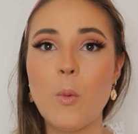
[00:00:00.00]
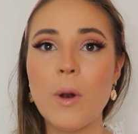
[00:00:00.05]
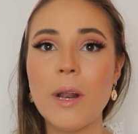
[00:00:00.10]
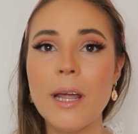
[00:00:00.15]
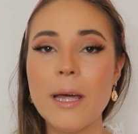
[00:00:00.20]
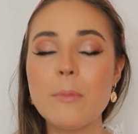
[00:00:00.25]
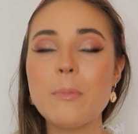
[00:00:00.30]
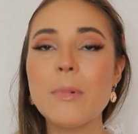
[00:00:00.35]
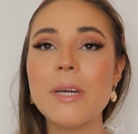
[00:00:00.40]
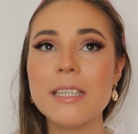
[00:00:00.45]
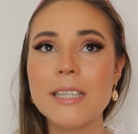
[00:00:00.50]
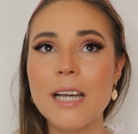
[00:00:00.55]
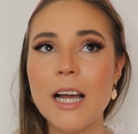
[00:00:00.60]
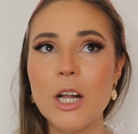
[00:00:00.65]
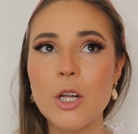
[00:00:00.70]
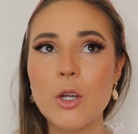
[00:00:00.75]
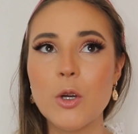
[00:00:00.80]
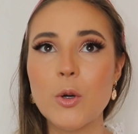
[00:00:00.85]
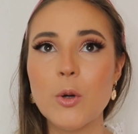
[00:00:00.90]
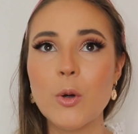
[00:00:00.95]
Let me
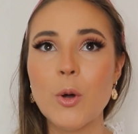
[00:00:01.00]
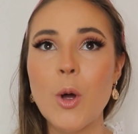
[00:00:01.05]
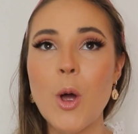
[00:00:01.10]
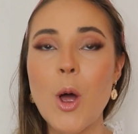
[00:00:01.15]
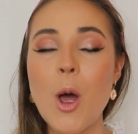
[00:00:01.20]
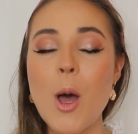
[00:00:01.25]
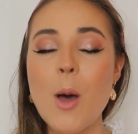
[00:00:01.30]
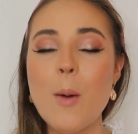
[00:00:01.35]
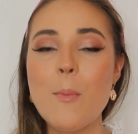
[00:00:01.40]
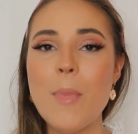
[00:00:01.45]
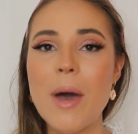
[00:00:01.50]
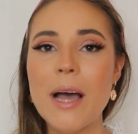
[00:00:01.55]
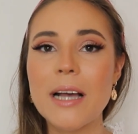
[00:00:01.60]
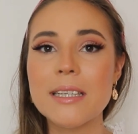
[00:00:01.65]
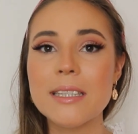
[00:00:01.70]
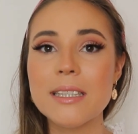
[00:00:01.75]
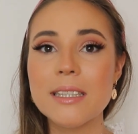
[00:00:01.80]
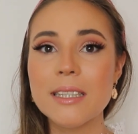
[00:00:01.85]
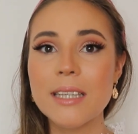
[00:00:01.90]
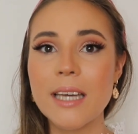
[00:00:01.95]
tell you, my
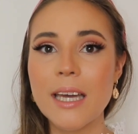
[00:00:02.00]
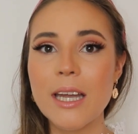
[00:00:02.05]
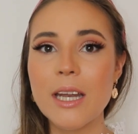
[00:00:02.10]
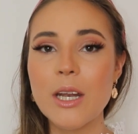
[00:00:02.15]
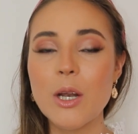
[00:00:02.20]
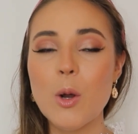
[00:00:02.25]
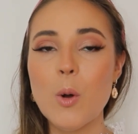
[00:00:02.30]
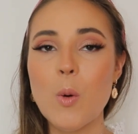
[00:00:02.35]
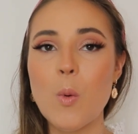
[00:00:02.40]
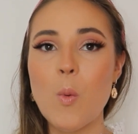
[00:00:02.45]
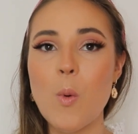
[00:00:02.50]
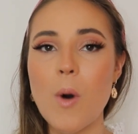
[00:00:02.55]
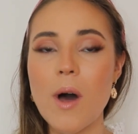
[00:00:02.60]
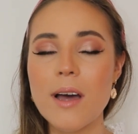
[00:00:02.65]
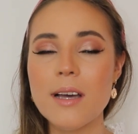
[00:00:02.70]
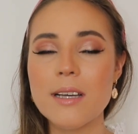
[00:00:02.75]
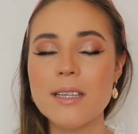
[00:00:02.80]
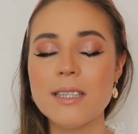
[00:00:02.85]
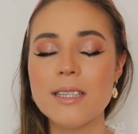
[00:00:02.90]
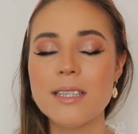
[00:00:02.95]
skin
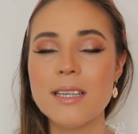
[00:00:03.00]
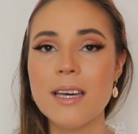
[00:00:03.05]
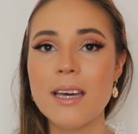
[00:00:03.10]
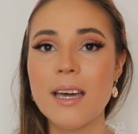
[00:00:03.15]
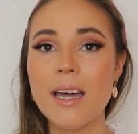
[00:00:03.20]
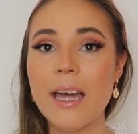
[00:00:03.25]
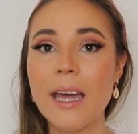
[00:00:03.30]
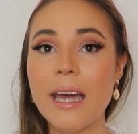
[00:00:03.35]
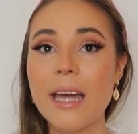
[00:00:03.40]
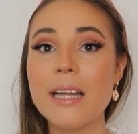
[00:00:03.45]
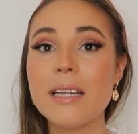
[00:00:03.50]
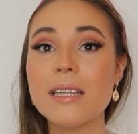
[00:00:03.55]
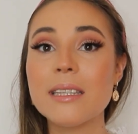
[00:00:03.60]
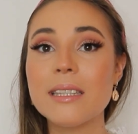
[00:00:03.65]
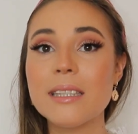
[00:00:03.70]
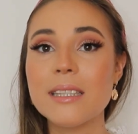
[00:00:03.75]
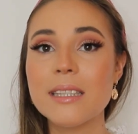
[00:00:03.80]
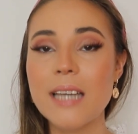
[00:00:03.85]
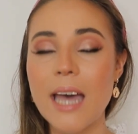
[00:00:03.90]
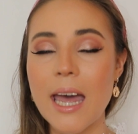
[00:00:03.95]
was
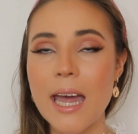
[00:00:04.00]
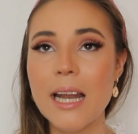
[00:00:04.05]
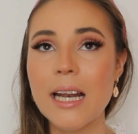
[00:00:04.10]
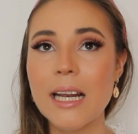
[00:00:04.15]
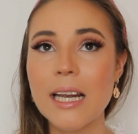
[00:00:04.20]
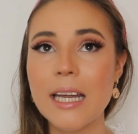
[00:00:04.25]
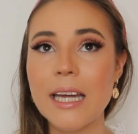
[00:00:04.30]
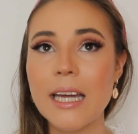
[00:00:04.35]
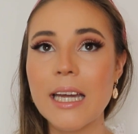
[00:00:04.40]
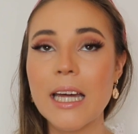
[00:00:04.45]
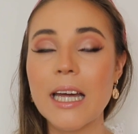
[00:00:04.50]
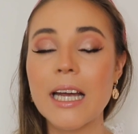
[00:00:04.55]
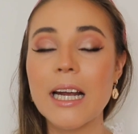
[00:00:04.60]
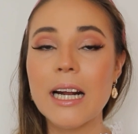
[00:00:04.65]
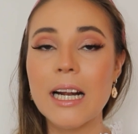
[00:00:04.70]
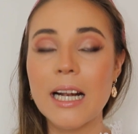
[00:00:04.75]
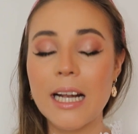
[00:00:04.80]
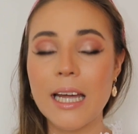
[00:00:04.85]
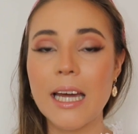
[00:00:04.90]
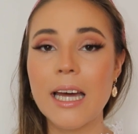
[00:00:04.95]
insanely
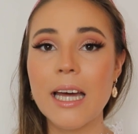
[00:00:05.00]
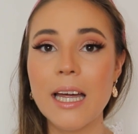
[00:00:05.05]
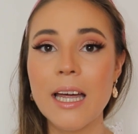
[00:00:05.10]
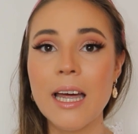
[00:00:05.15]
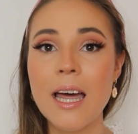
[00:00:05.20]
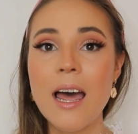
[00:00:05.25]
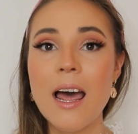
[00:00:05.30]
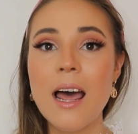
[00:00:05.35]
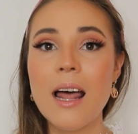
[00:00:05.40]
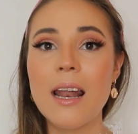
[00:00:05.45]
clear.